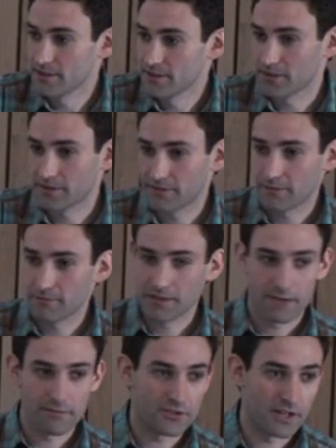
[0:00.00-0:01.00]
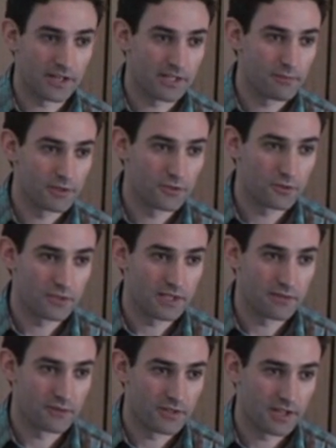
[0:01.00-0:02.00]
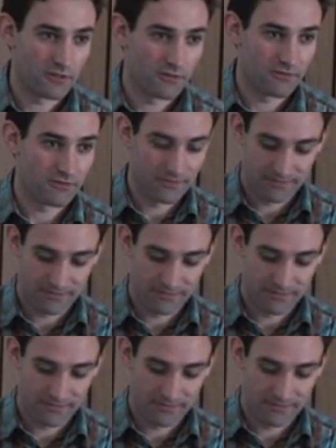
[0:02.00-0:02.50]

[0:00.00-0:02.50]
So it will become intractable to keep track of,